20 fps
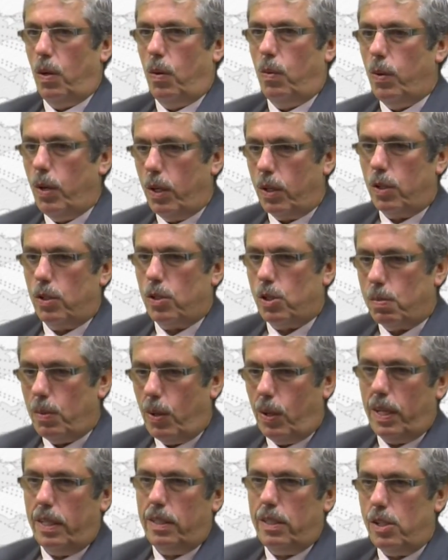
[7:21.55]
Work on
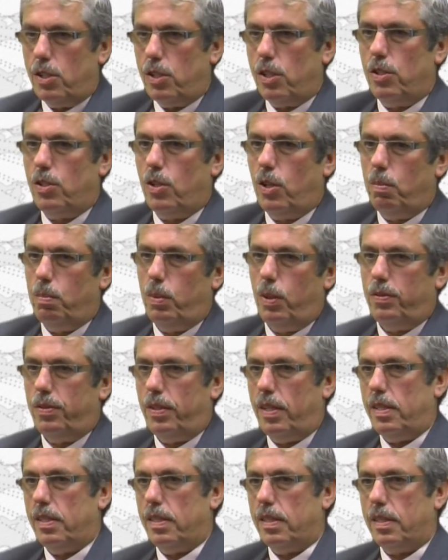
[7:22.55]
smaller dishes, on
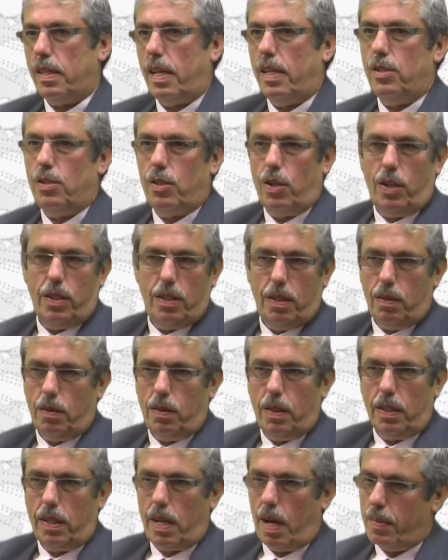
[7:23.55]
buffets and so on,
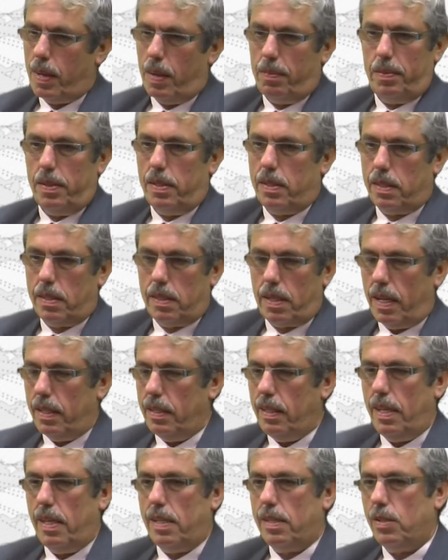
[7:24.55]
and come up with
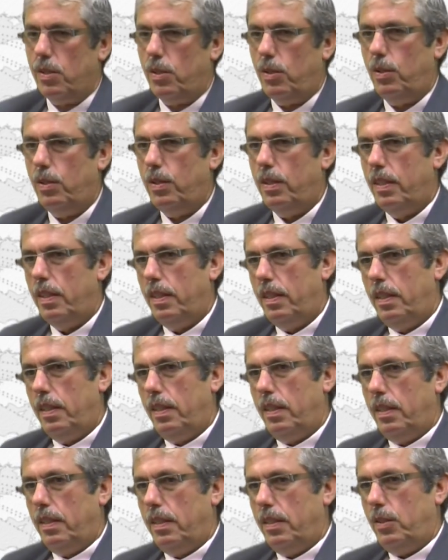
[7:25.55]
ideas to
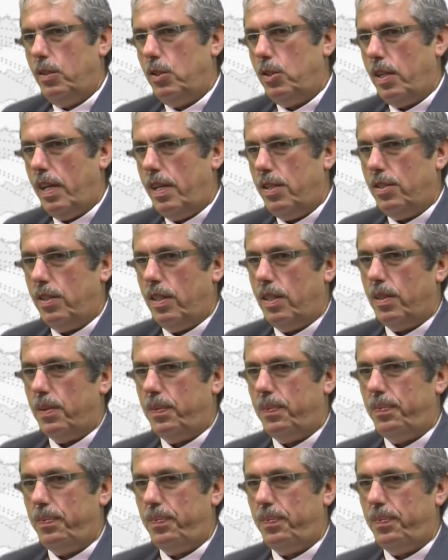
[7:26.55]
change it.